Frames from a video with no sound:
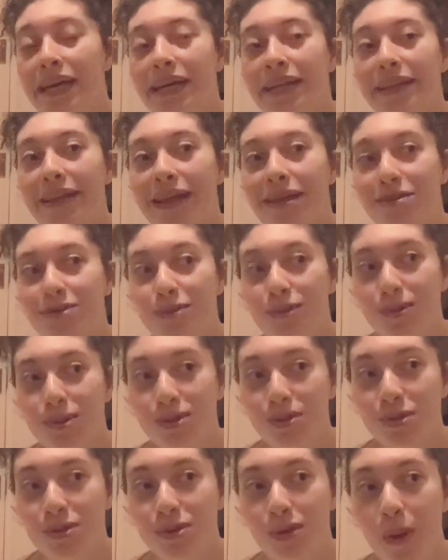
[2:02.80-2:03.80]
There's
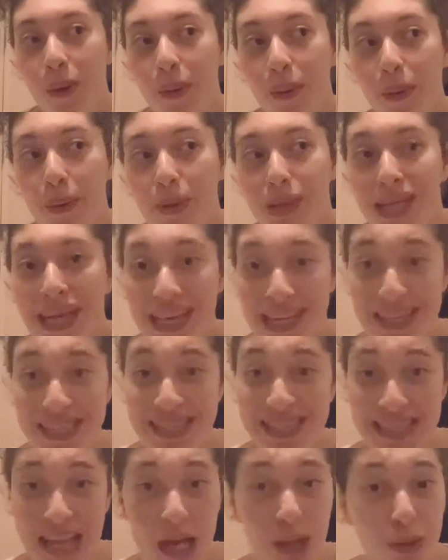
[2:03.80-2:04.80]
also, they eat
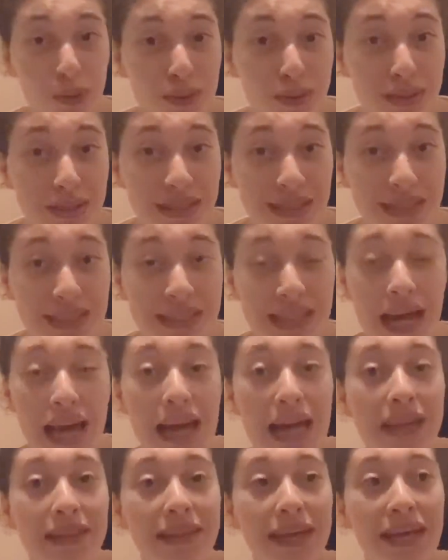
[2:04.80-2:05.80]
snails
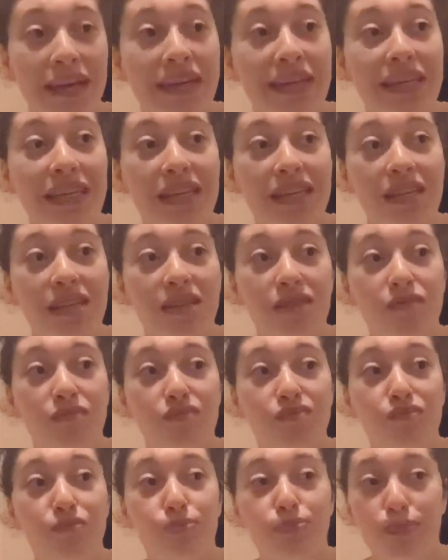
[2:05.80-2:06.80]
and they eat
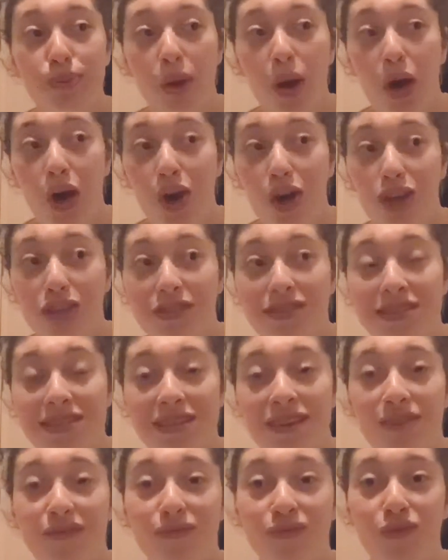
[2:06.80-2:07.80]
birds
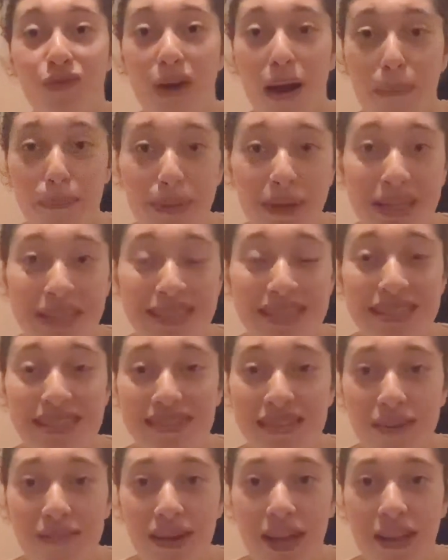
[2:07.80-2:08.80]
and rabbits and
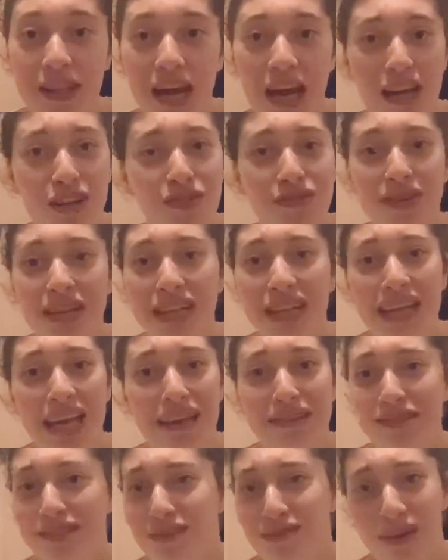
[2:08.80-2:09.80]
stuff like that. I don't really
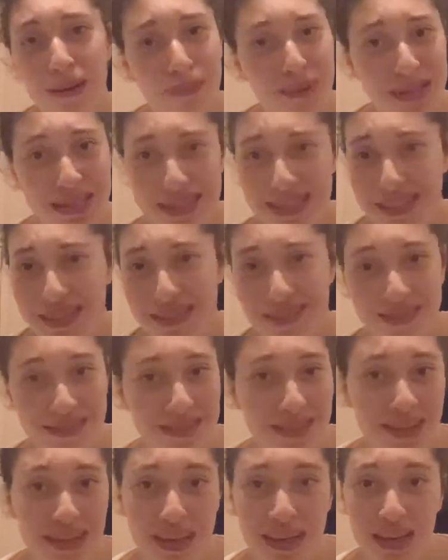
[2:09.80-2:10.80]
like the rabbits and
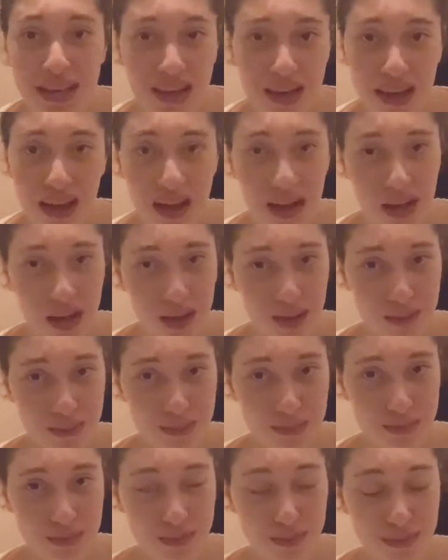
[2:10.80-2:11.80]

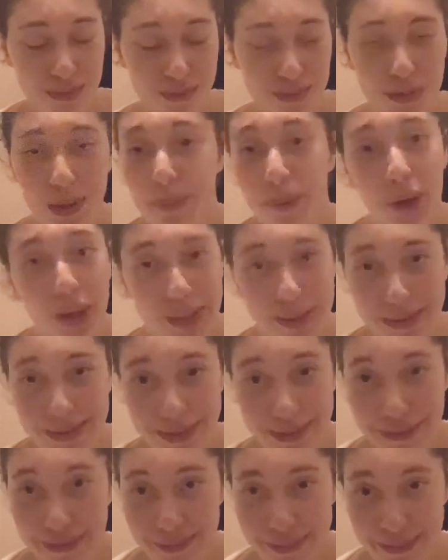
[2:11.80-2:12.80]
um, the
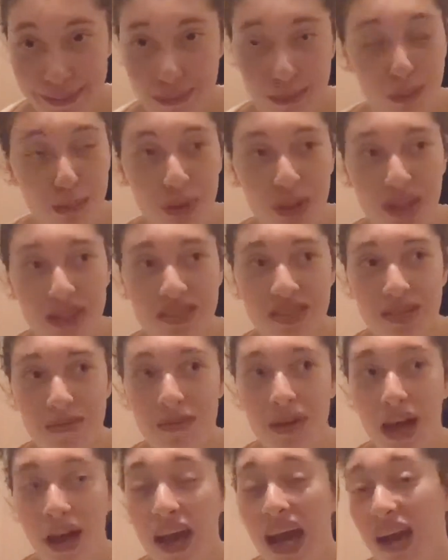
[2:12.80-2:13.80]
birds. But some
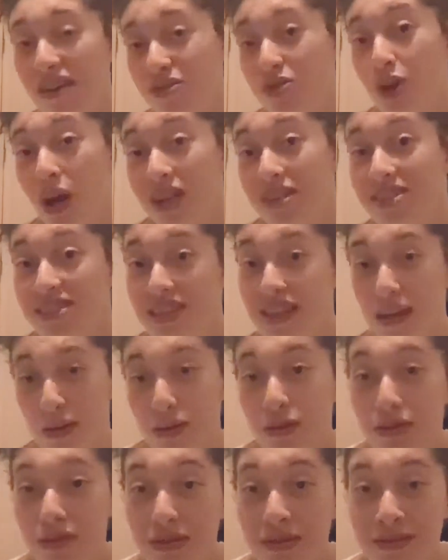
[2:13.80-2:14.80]
I have tried
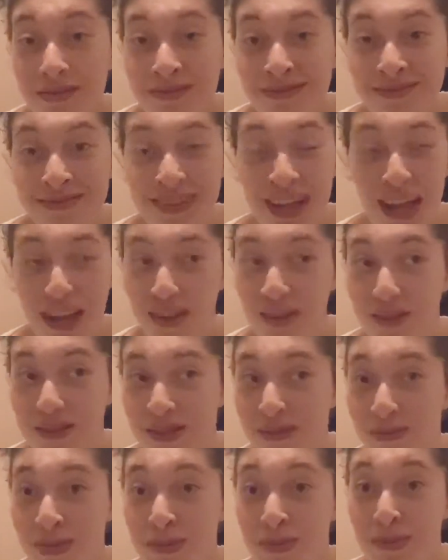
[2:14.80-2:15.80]
snails. I know
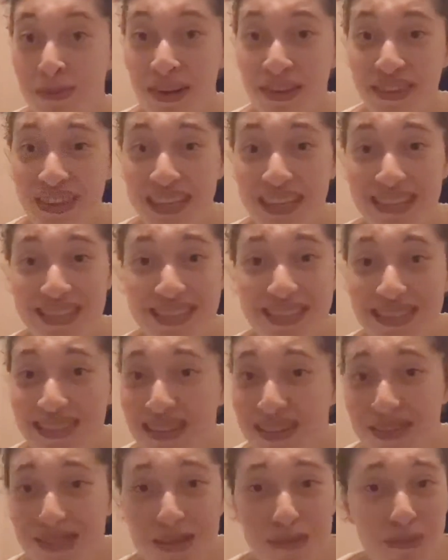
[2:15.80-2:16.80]
some people might think it's
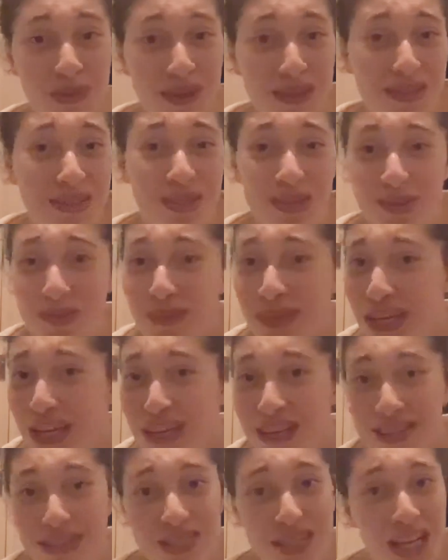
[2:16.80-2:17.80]
disgusting, but you know,
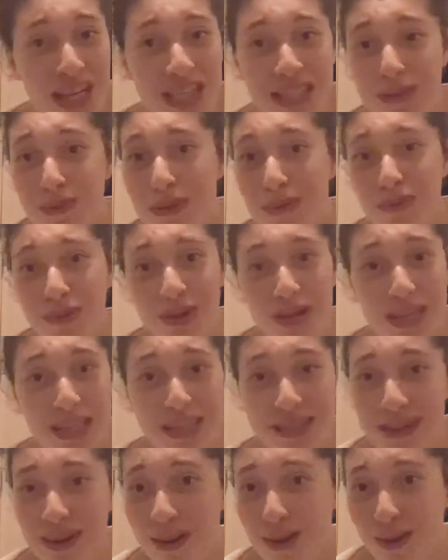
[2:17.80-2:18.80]
Chinese people are
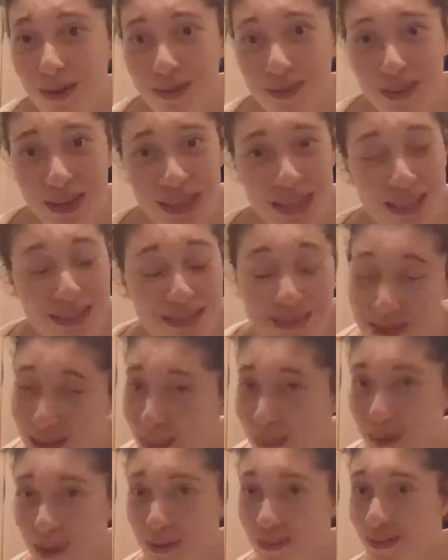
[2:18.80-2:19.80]
eating a lot of things,
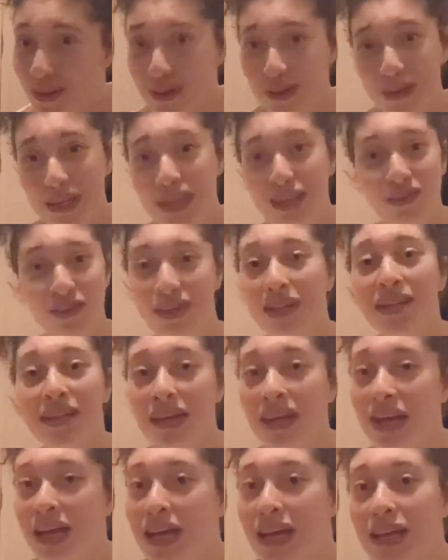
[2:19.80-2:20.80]
not being rude or anything.
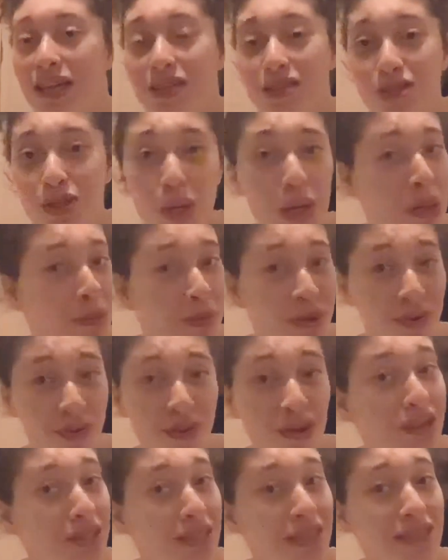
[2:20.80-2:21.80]
So
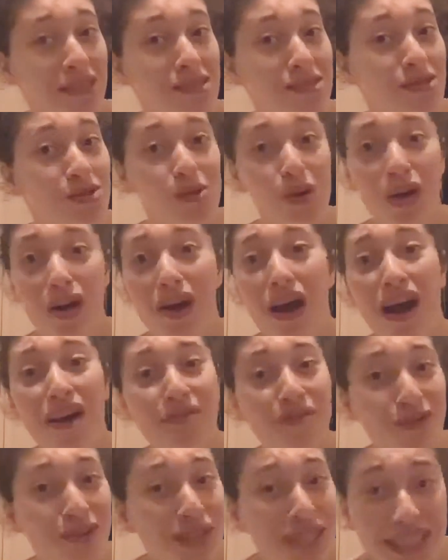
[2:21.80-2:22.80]
Moroccans, so
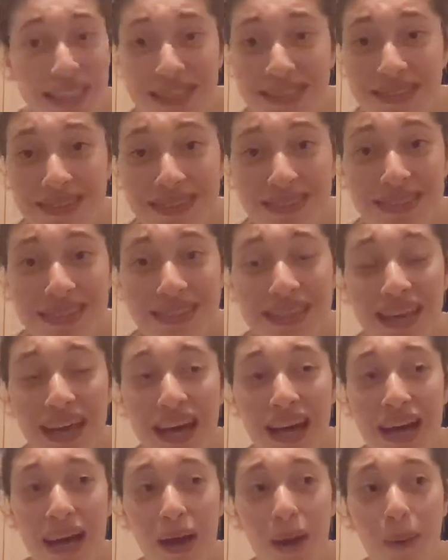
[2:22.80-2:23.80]
Africans,
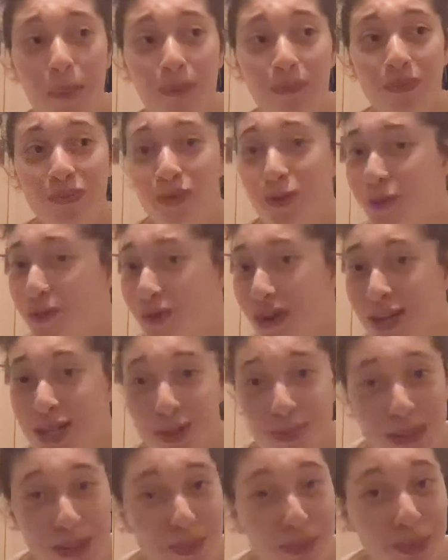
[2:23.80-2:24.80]
um, French
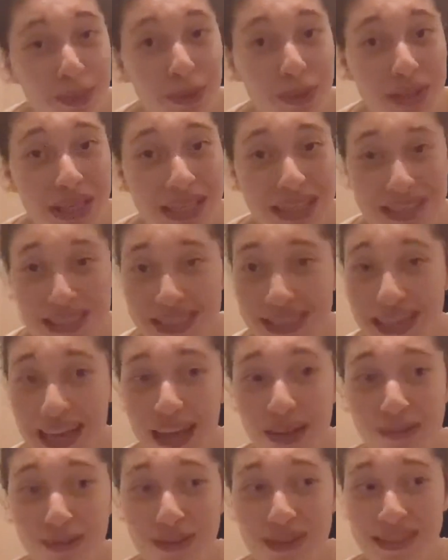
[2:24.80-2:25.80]
people eat
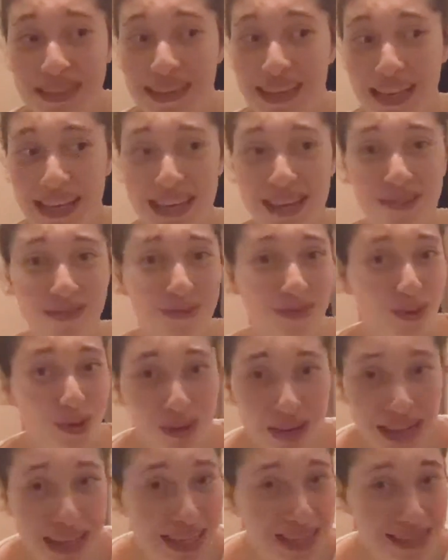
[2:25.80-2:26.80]
snails and they eat frog
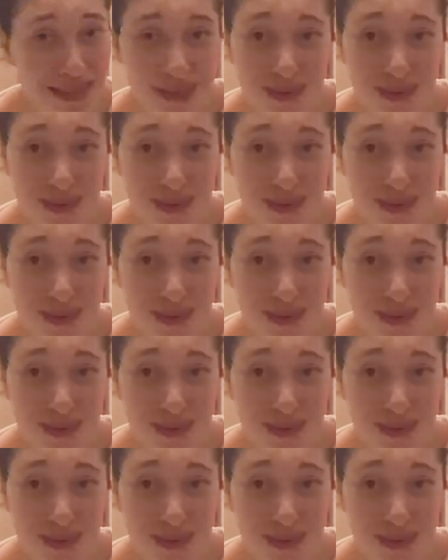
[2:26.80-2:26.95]
legs as